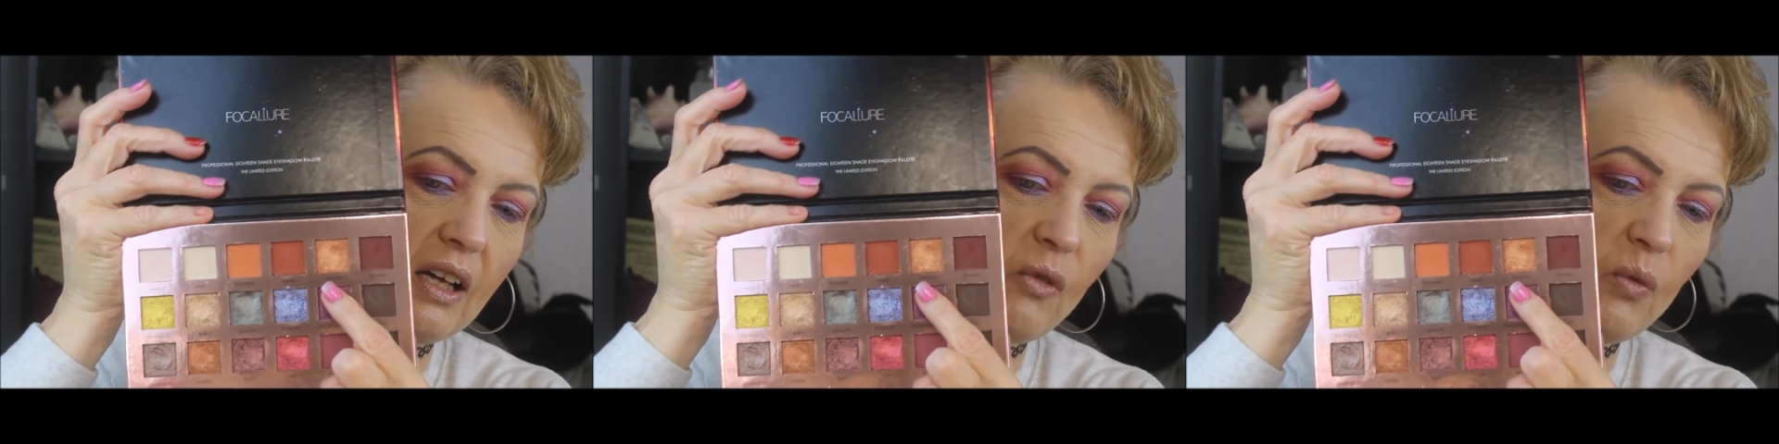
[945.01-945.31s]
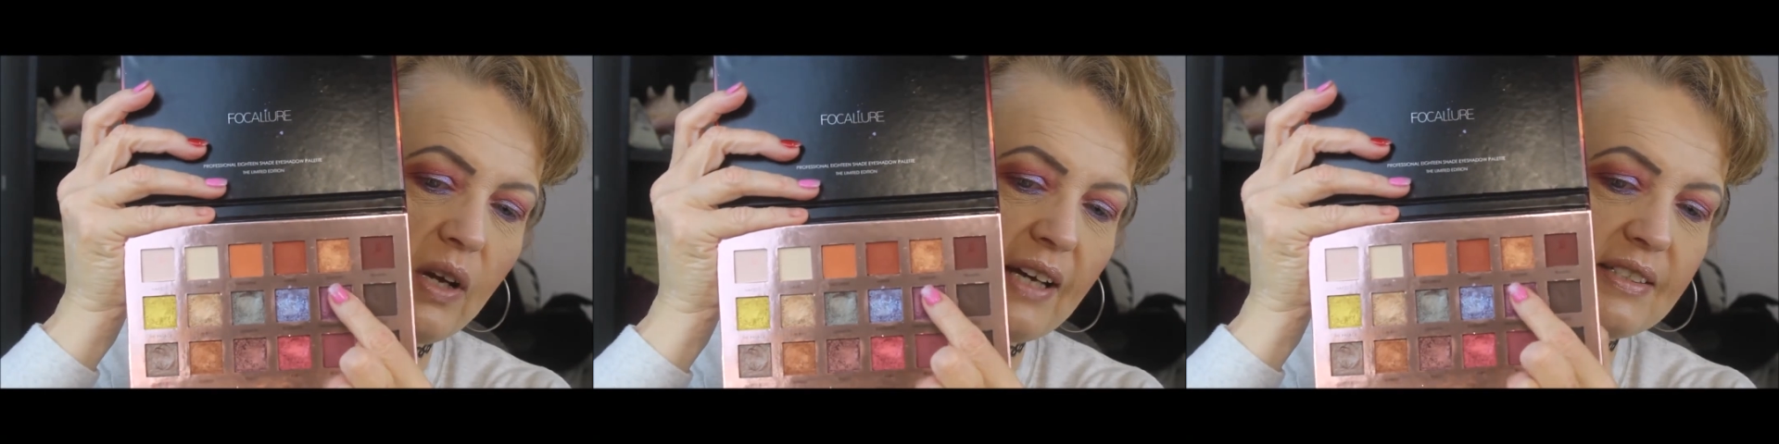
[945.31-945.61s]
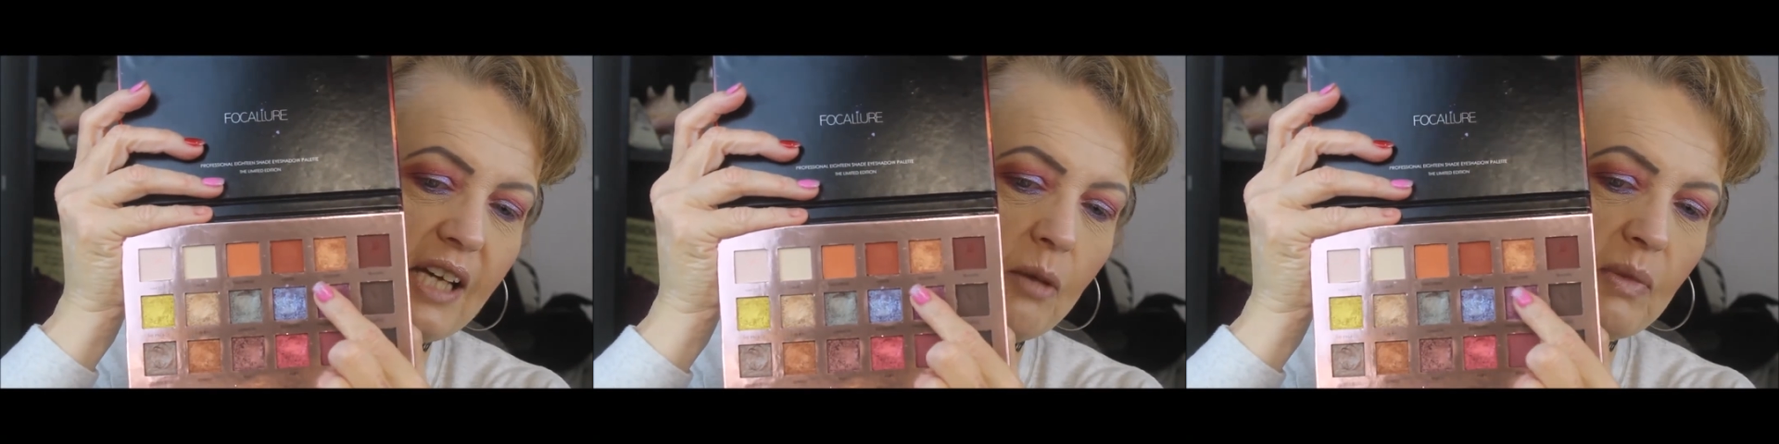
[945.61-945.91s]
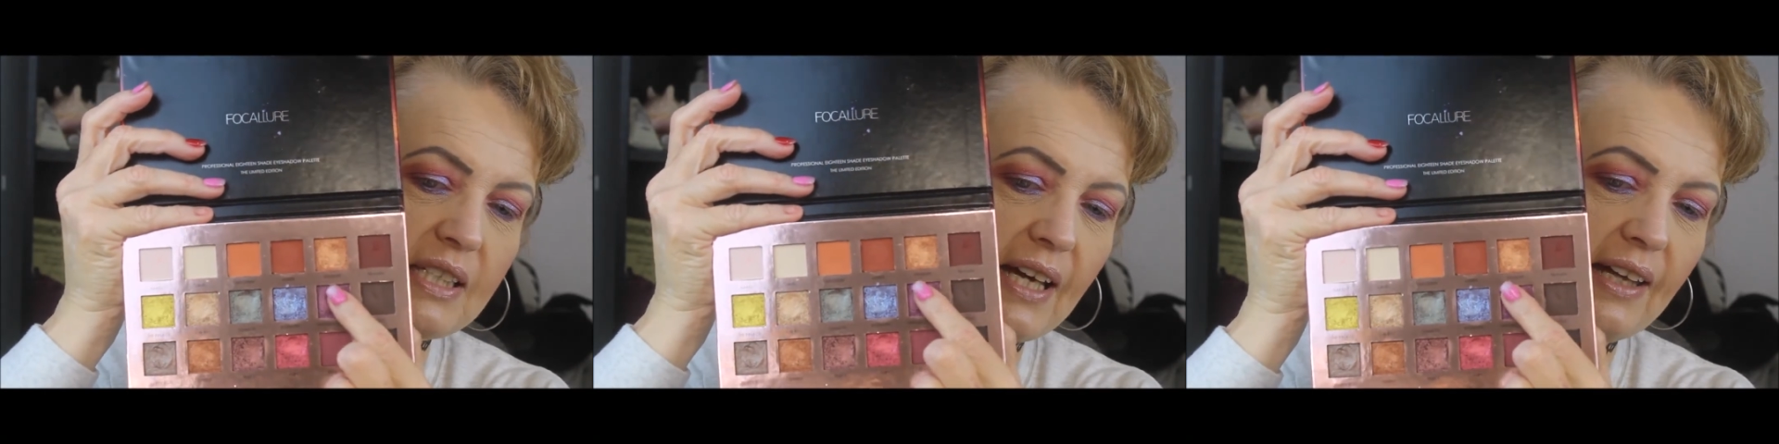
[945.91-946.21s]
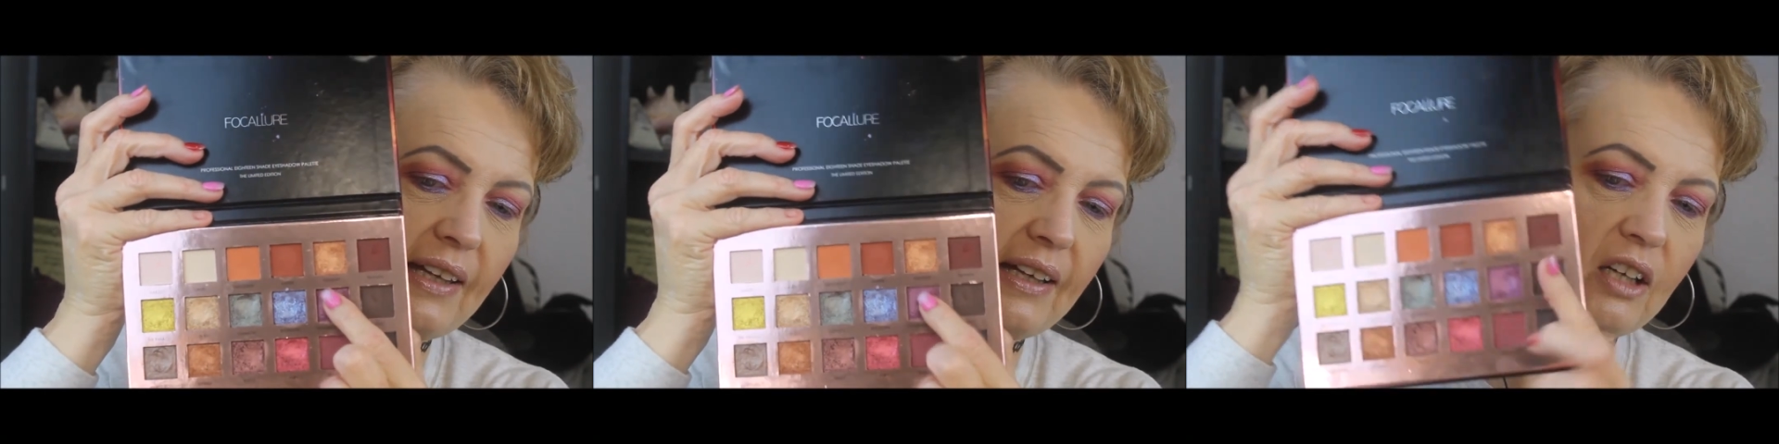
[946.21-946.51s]
when I say
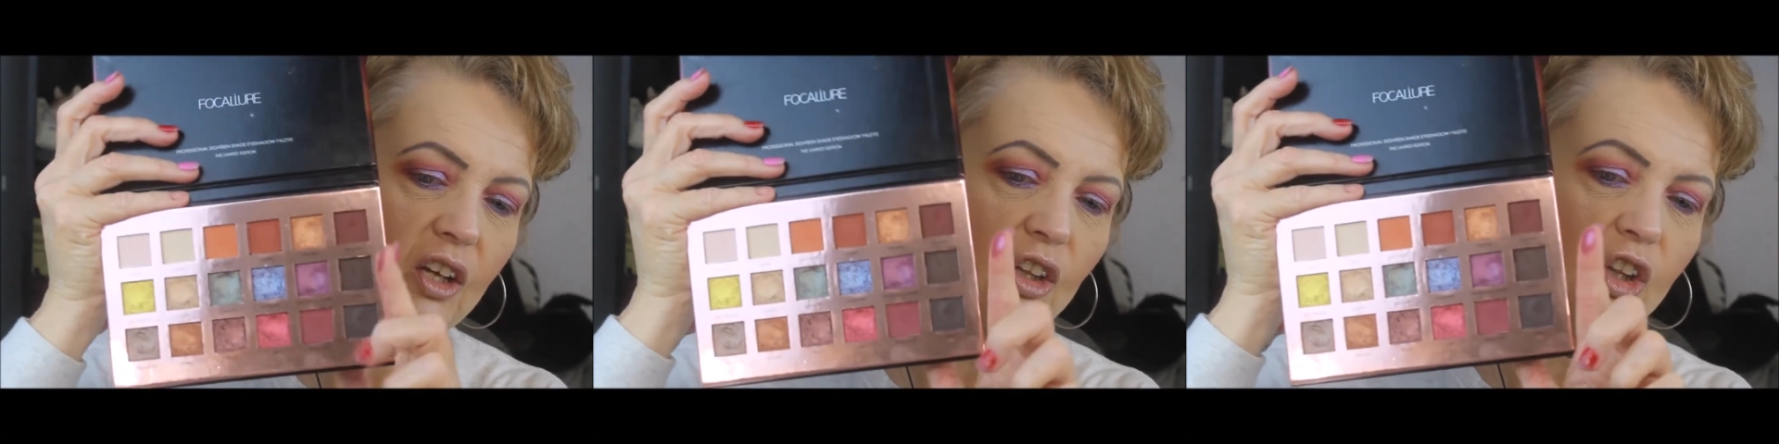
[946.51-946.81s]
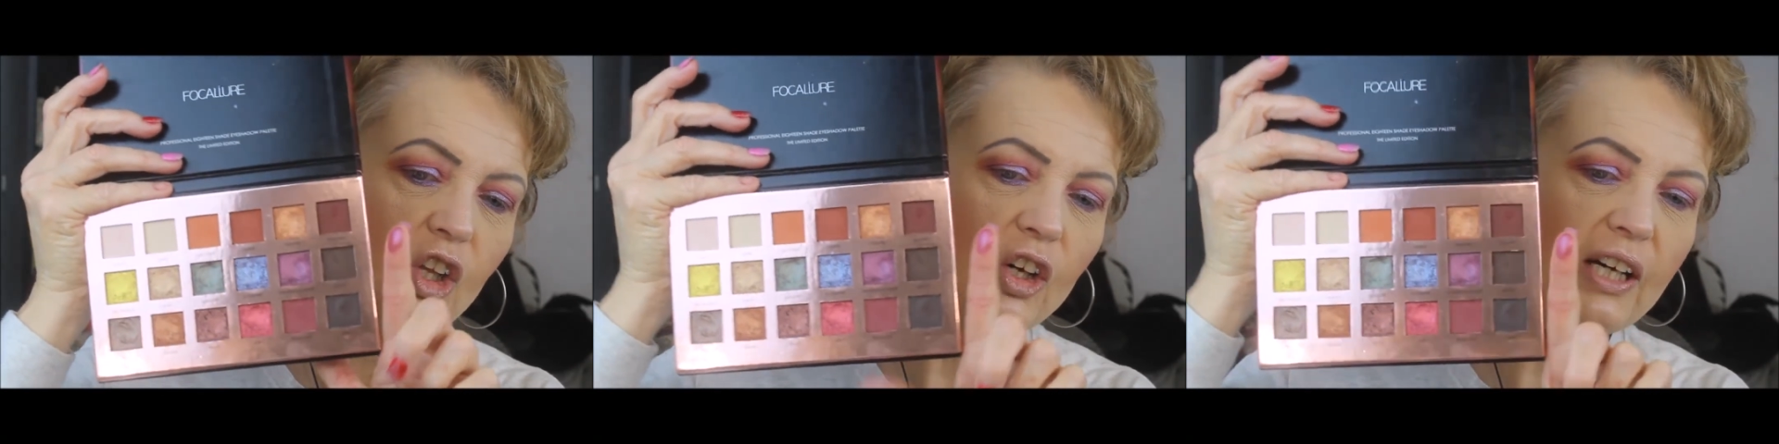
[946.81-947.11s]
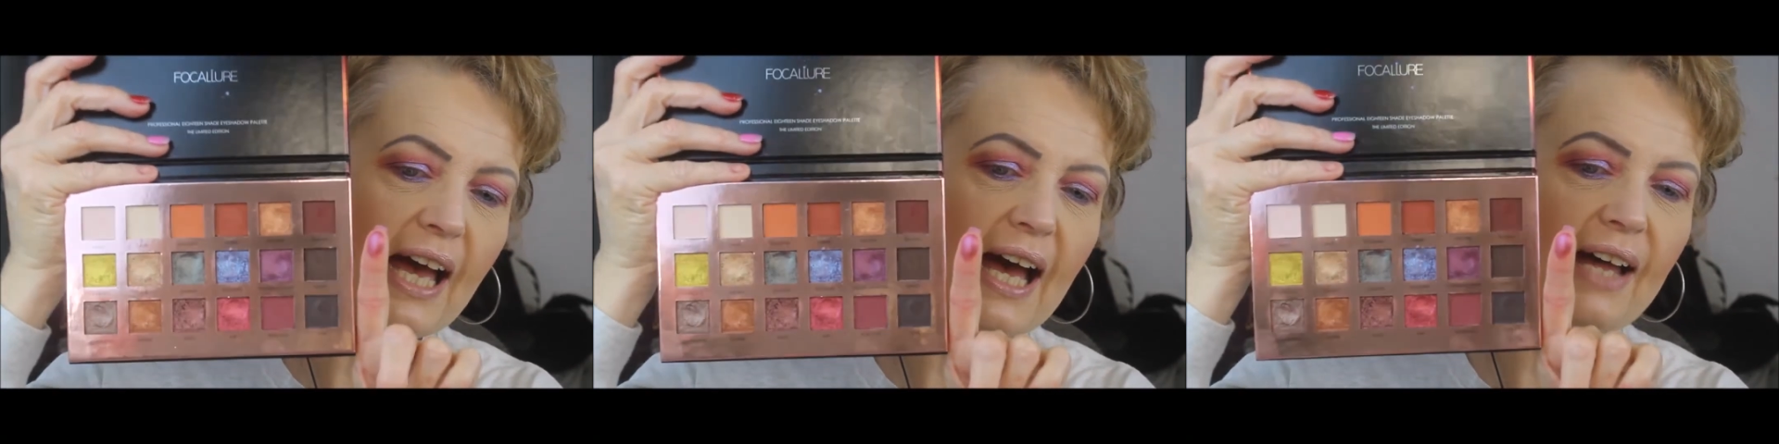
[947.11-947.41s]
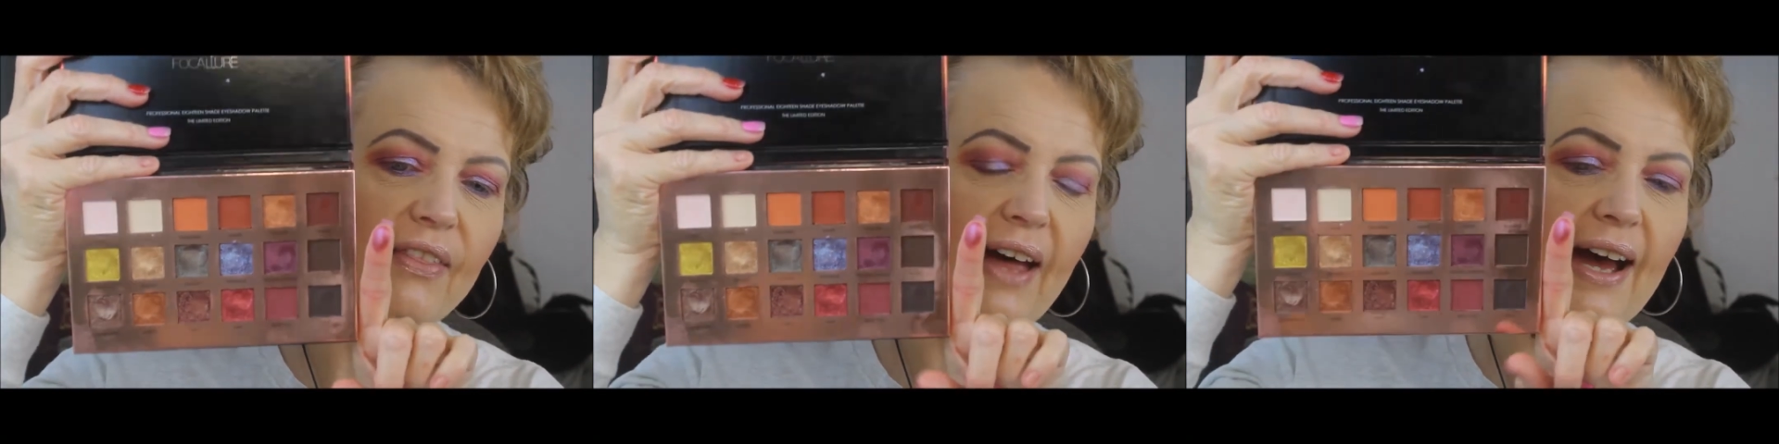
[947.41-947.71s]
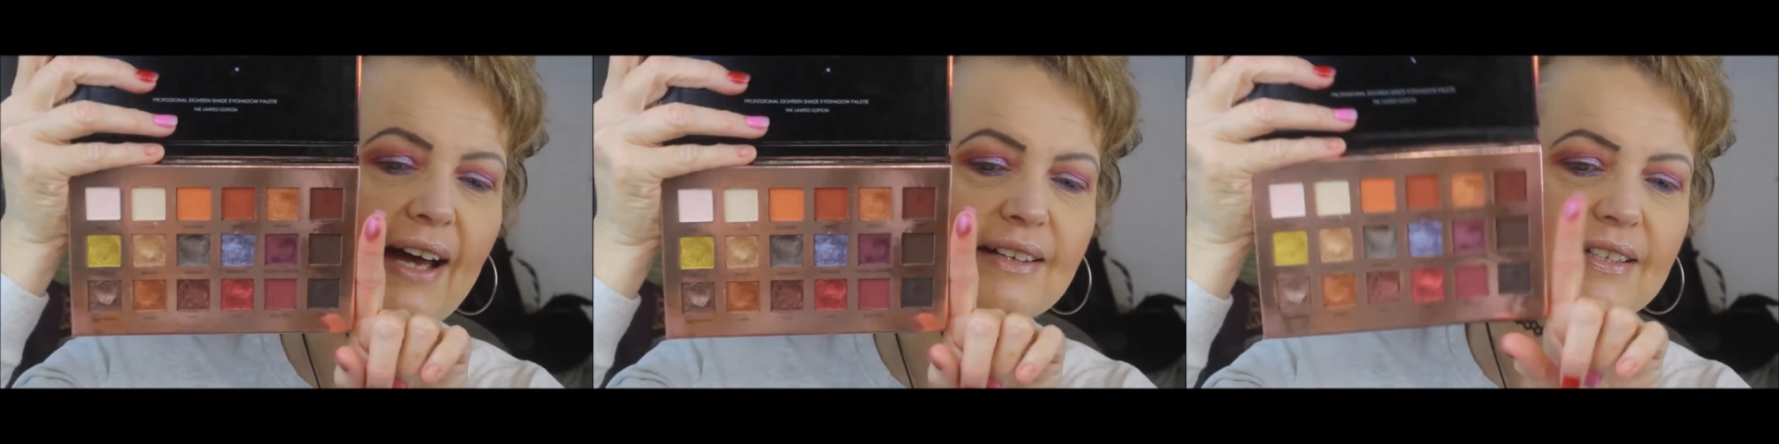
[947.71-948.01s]
metallic. Look at
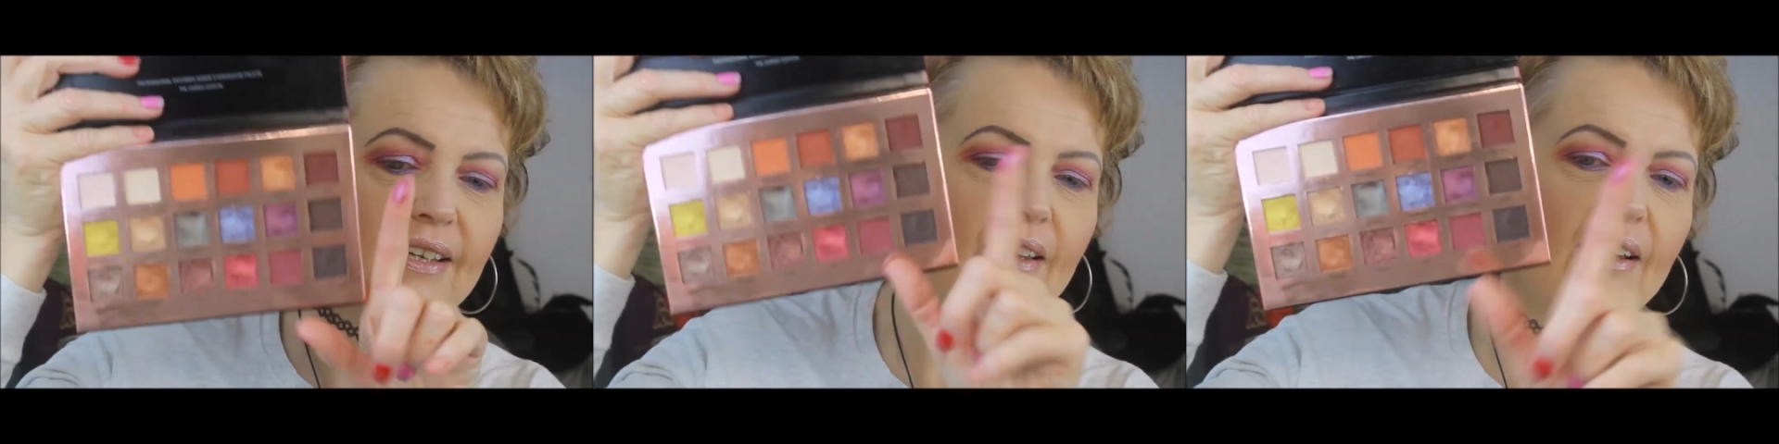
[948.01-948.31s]
that.